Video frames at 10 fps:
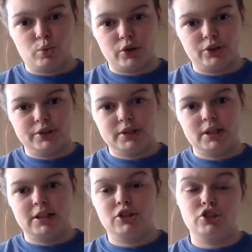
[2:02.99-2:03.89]
world,
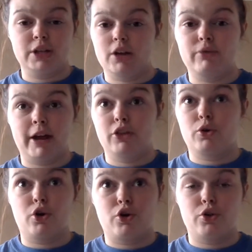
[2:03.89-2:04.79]
in just like a
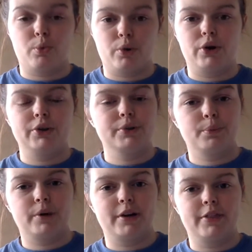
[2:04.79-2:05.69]
regular Earth world,
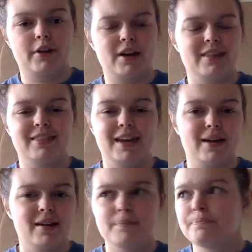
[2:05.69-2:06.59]
where they're in like
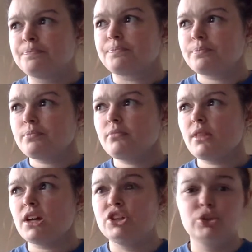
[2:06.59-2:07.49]

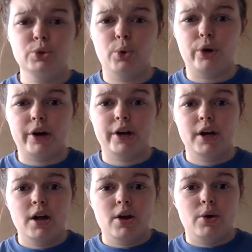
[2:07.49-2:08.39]
New York
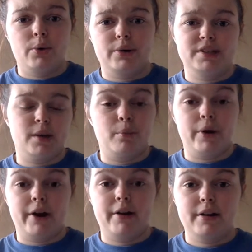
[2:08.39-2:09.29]
or
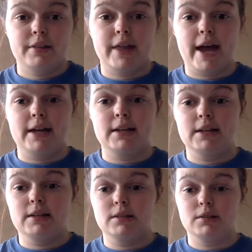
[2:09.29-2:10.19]
somewhere that
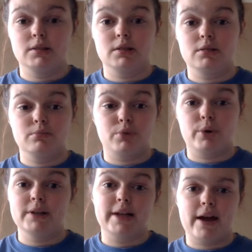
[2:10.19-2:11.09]
is
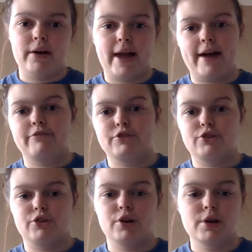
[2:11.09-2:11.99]
broken down
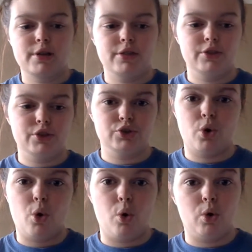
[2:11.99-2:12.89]
after this
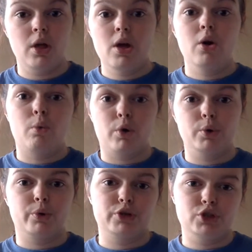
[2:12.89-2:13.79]
whole
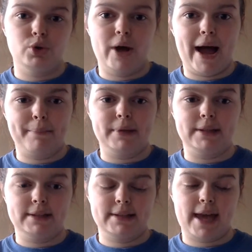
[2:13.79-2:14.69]
World War II
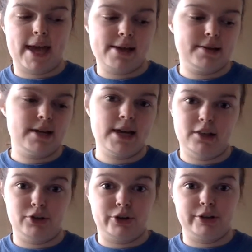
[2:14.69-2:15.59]
happens and
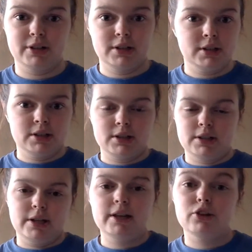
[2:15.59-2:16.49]
Hitler
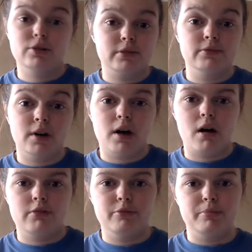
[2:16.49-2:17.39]
Hitler's
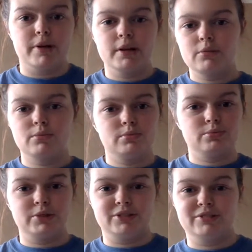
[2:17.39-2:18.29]
involved, but
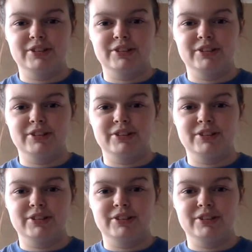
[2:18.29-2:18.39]
we don't